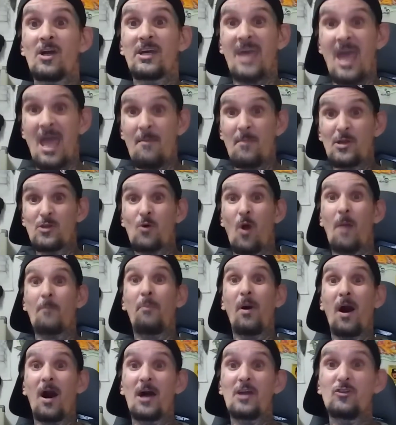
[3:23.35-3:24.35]
came into
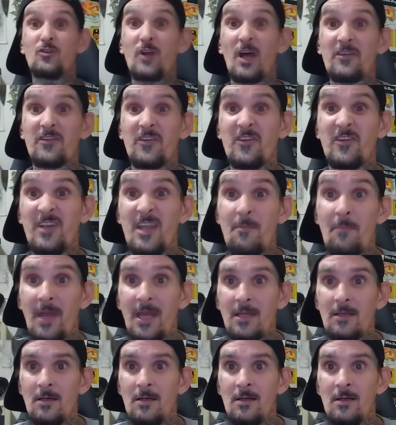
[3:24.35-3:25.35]
our pod dressed as an
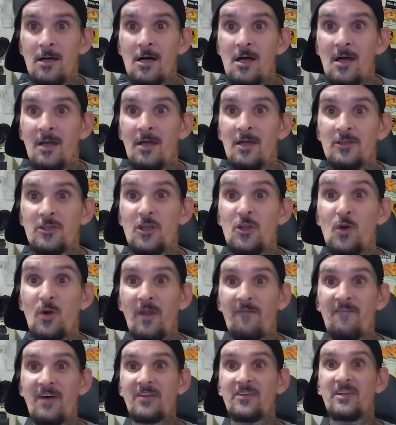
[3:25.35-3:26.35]
inmate to do
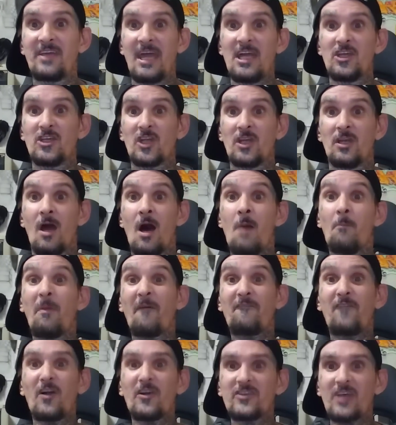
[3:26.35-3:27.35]
an investigation.
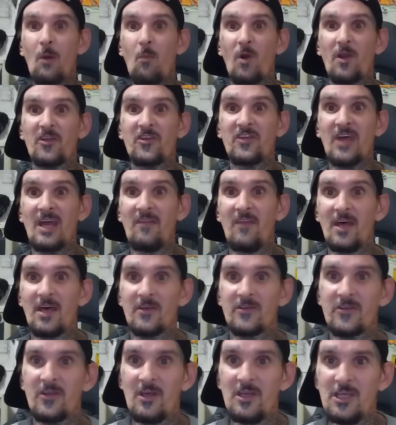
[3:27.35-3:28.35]
But first I want to say
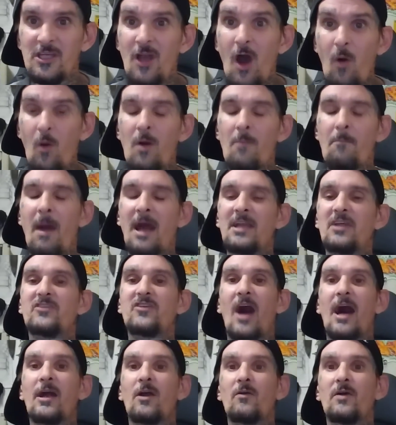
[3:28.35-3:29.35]
this. You know what my
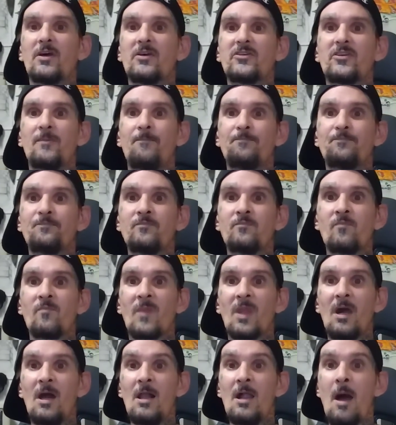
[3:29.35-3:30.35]
desire is?
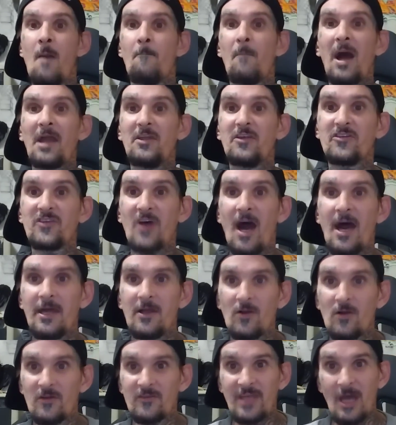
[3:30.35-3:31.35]
My
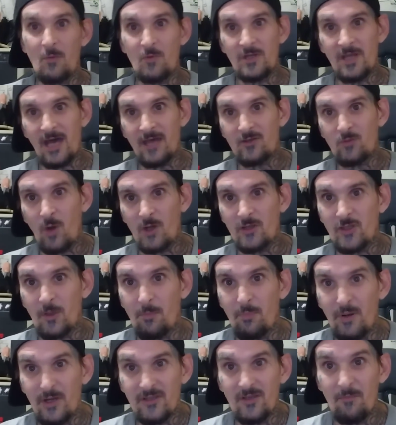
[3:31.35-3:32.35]
desire is that when you guys watch a
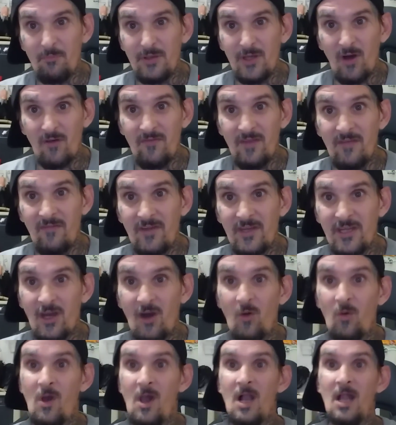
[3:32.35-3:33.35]
prison POV
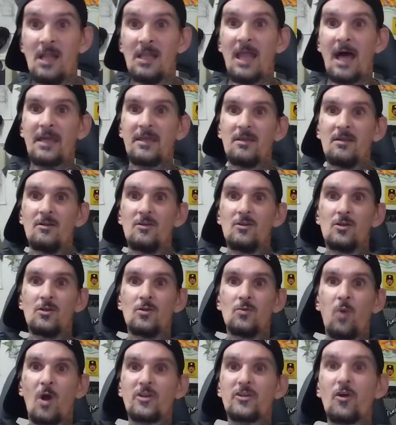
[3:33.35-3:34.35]
video, like,
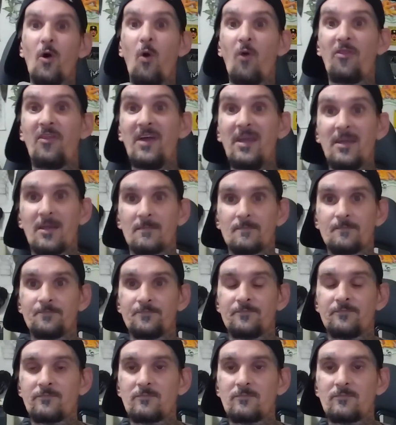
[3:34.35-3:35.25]
watch the whole thing.